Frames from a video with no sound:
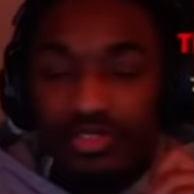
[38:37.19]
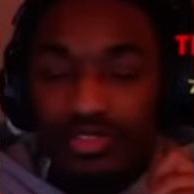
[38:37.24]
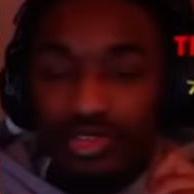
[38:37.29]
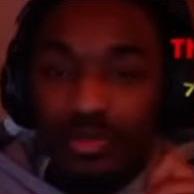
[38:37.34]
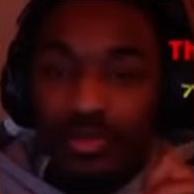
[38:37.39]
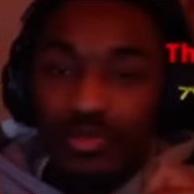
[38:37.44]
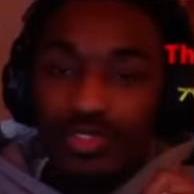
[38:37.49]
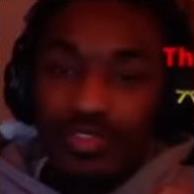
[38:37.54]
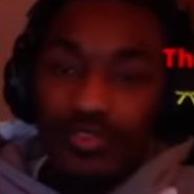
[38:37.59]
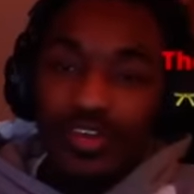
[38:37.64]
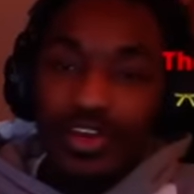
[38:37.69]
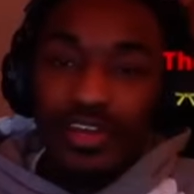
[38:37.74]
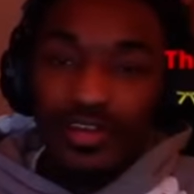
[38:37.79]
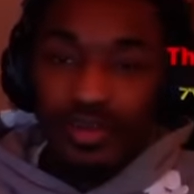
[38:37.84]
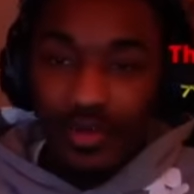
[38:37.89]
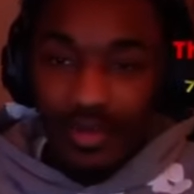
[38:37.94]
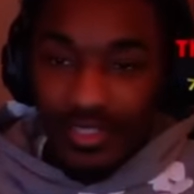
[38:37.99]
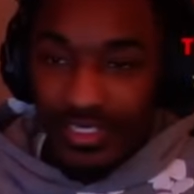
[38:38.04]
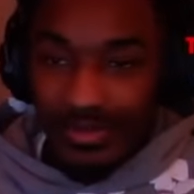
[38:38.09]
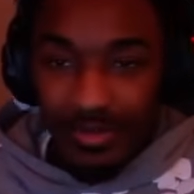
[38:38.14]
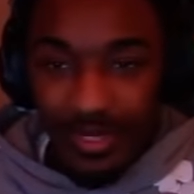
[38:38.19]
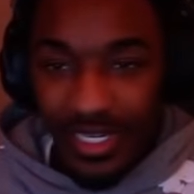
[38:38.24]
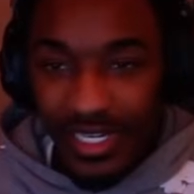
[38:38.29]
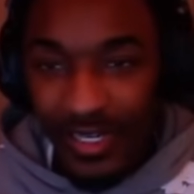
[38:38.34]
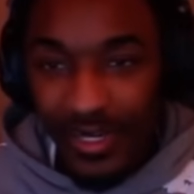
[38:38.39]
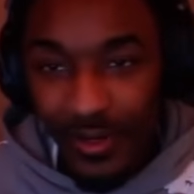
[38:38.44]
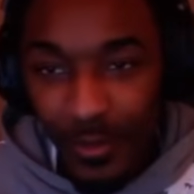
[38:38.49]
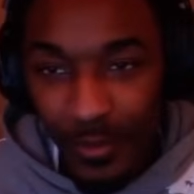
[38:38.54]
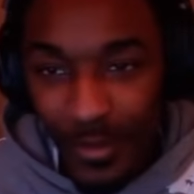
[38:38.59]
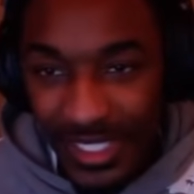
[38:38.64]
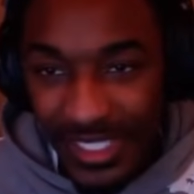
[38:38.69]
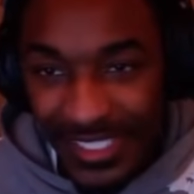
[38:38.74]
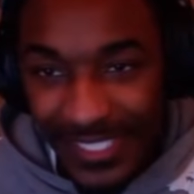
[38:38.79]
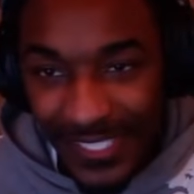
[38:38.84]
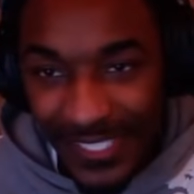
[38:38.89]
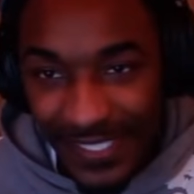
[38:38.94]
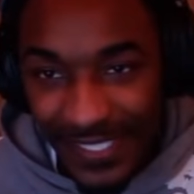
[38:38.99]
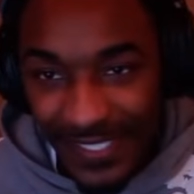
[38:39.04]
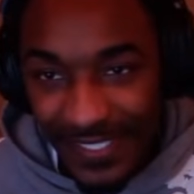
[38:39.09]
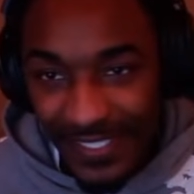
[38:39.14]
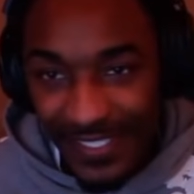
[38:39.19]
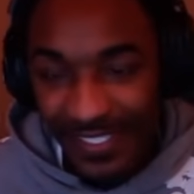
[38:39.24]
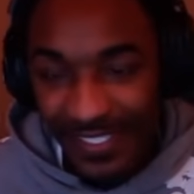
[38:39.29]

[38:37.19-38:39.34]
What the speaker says: Trump is inviting all his money homies.